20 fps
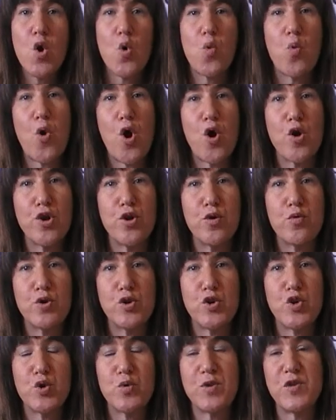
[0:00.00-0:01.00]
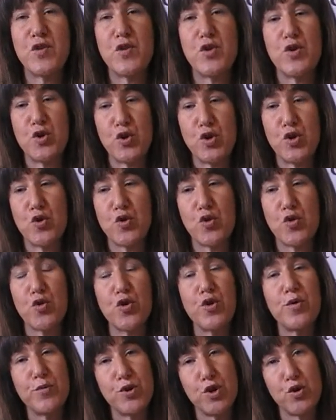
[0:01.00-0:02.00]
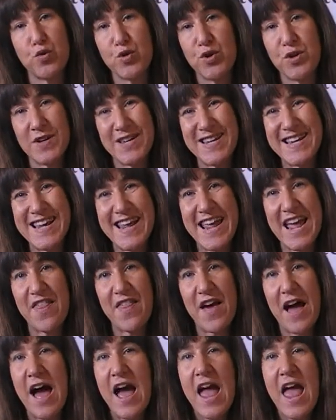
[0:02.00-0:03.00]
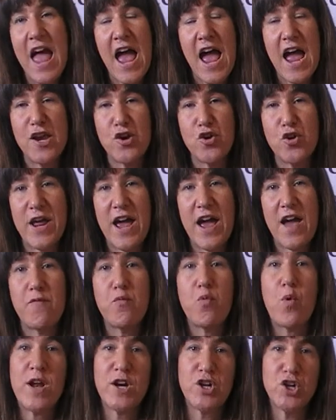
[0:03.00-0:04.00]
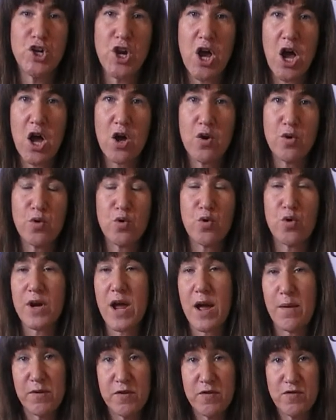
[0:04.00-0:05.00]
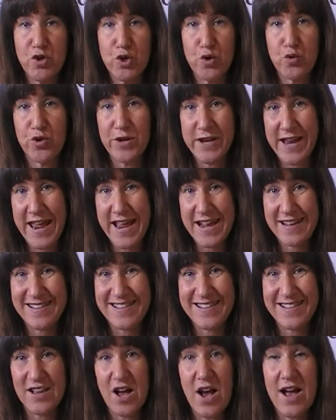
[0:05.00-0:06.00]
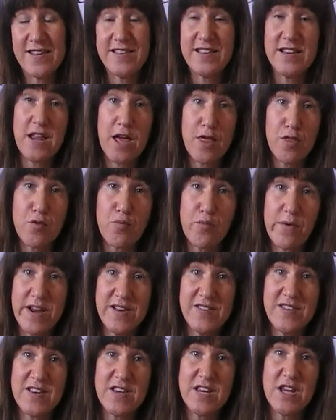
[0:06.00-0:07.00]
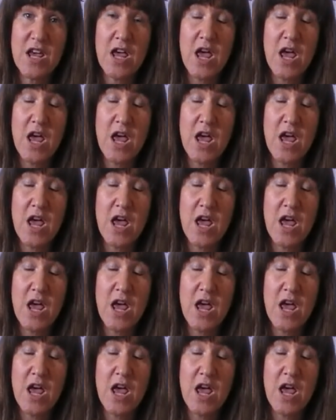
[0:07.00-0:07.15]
What you would do is you'd group children together and you'd have one child or a couple of children exercising and the rest